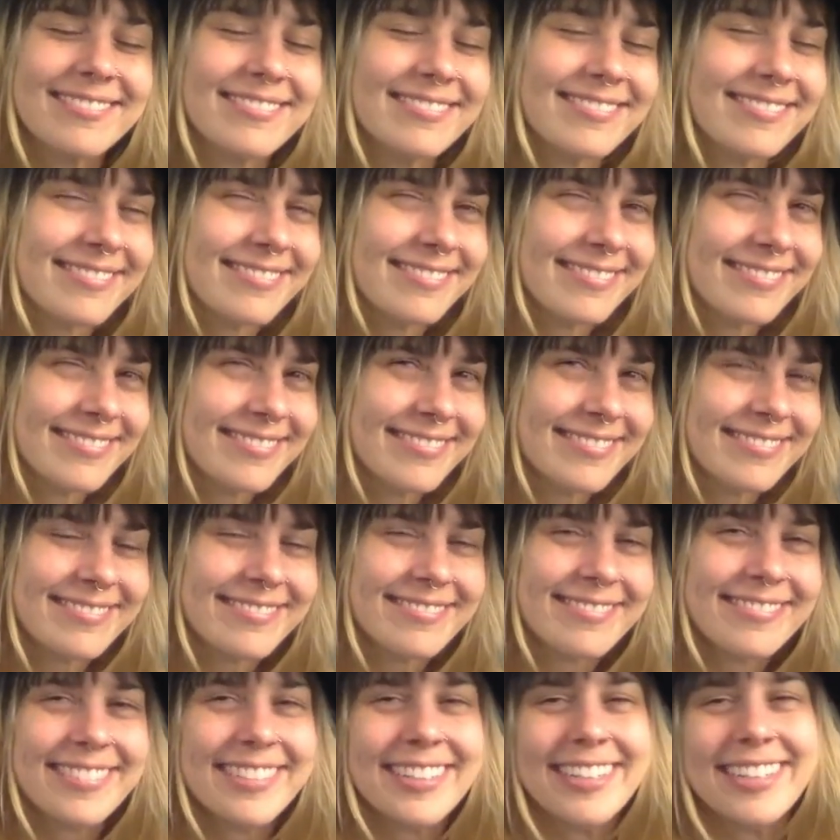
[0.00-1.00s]

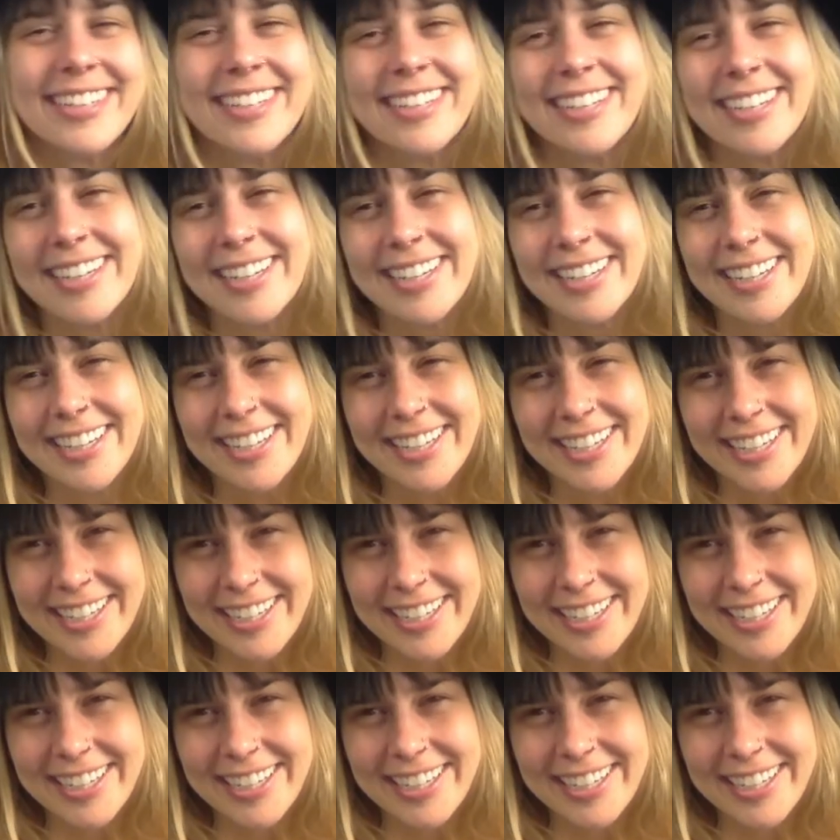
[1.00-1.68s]
Nobody speaks.